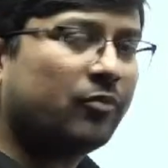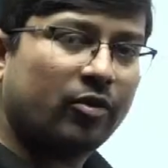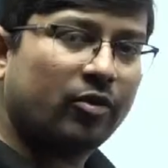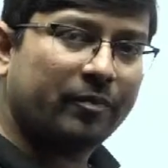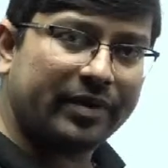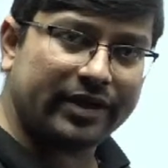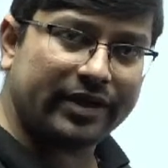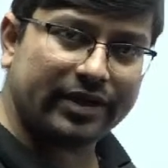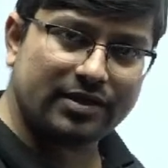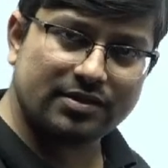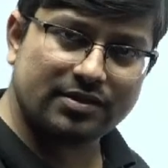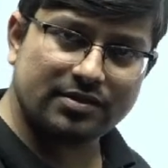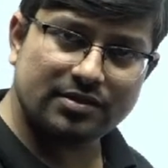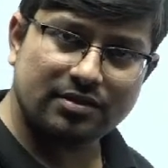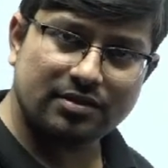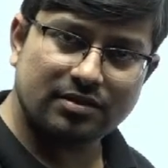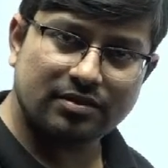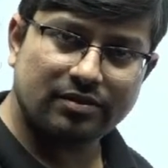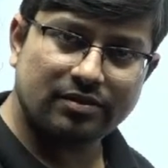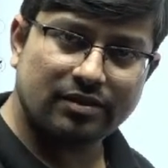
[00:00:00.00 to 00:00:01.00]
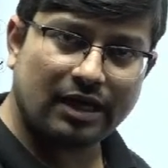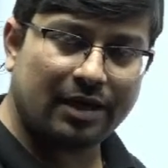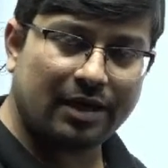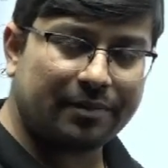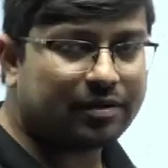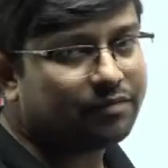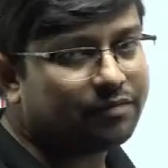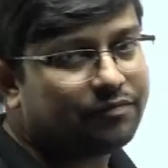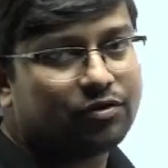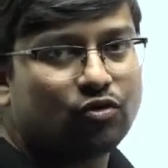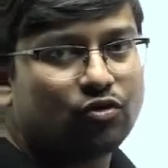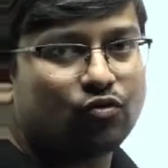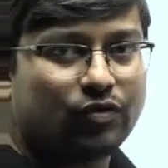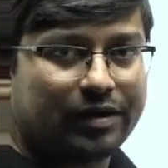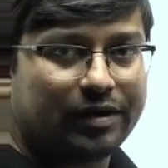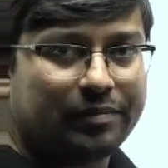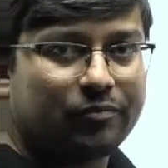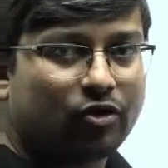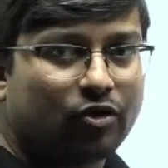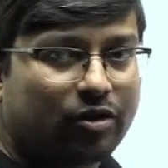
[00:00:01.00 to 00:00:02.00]
more minute. I'm giving you
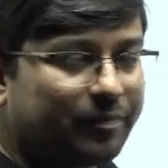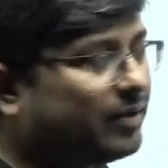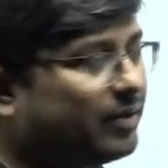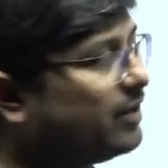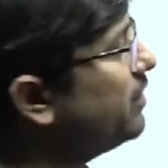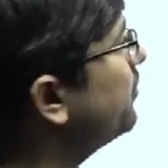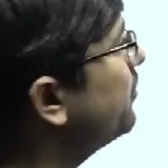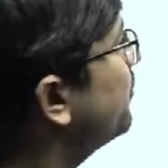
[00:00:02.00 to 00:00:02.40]
1 more minute,